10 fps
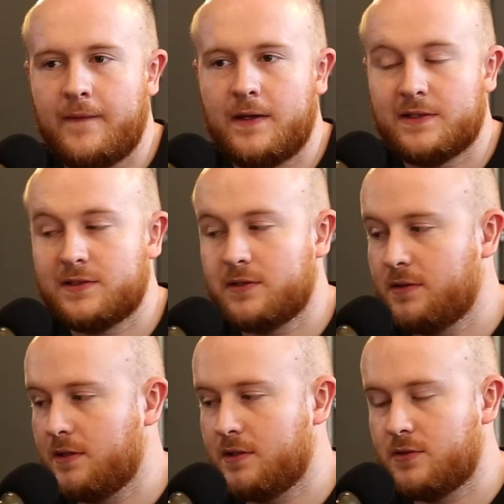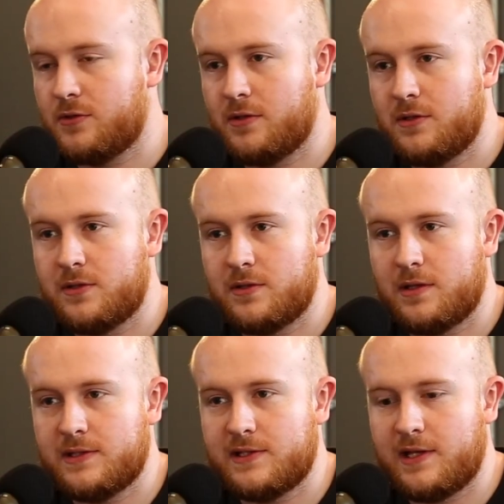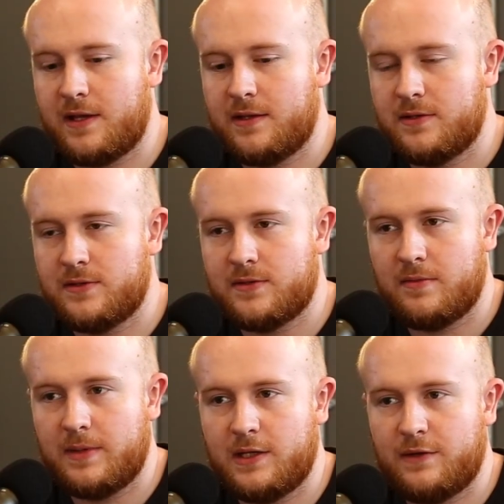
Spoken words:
Yeah, that's good. They're trying to do, as I say, they're doing something a bit